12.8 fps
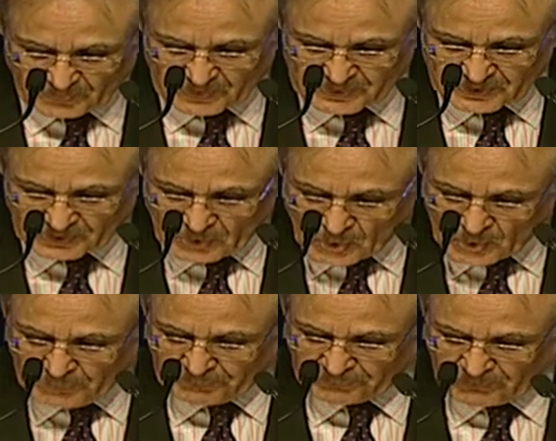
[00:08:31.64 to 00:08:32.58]
lone
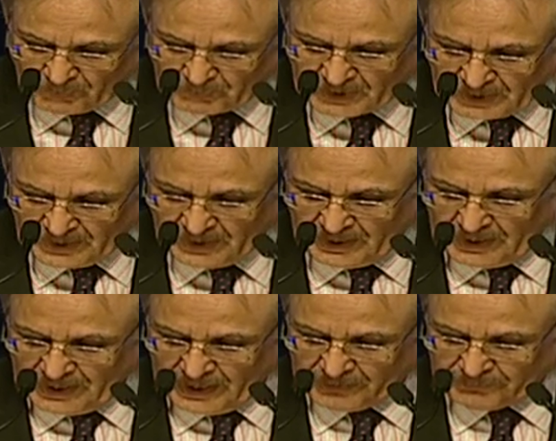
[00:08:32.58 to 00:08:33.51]
performer
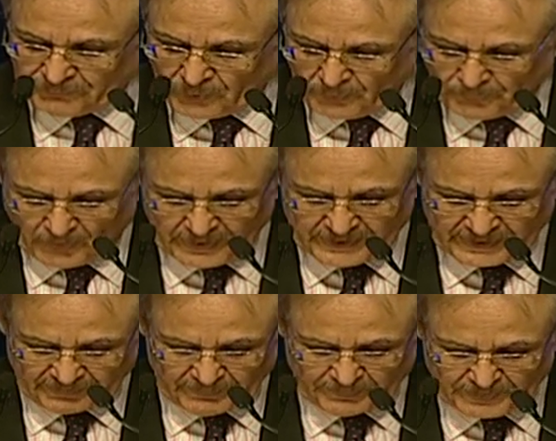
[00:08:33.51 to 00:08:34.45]
at
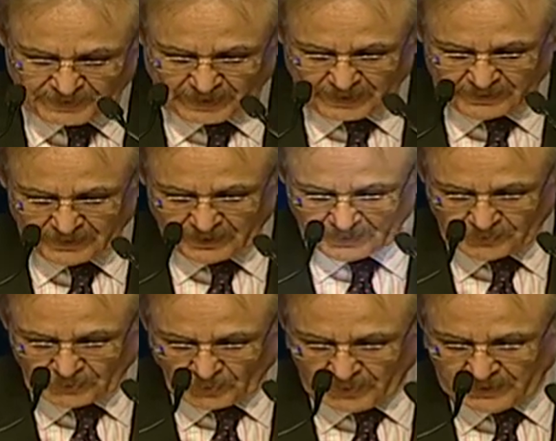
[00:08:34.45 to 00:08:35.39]
4.7%,
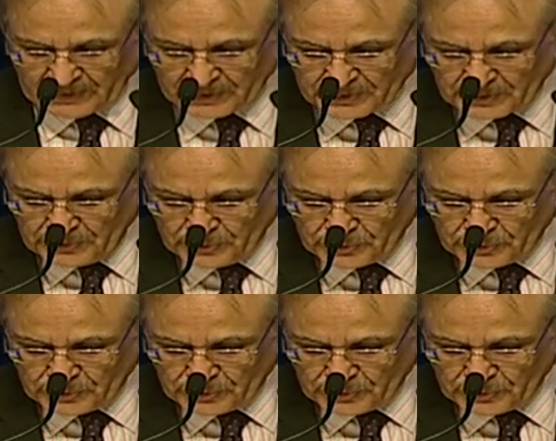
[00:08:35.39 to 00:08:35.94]
though it continues to